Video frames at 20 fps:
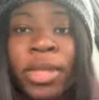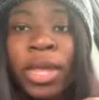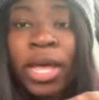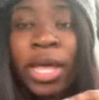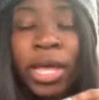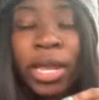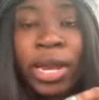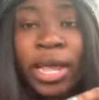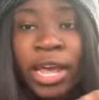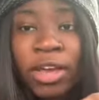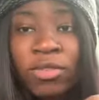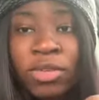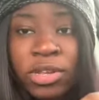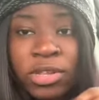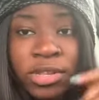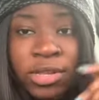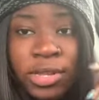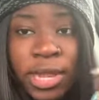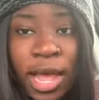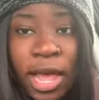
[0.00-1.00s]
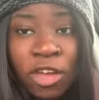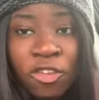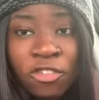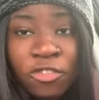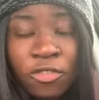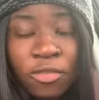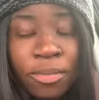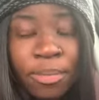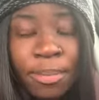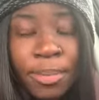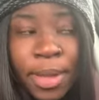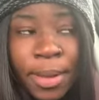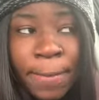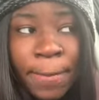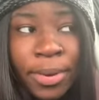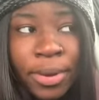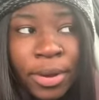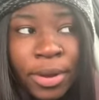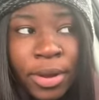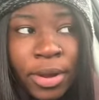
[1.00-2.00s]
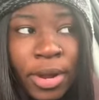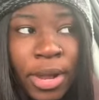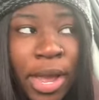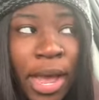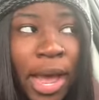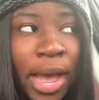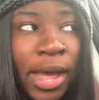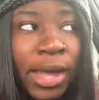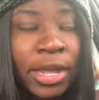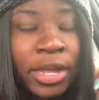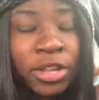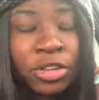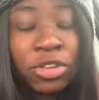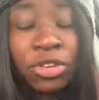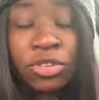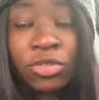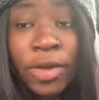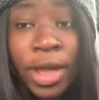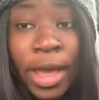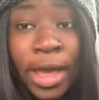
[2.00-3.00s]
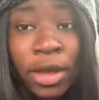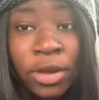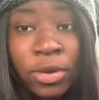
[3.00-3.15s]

And every staff member I interact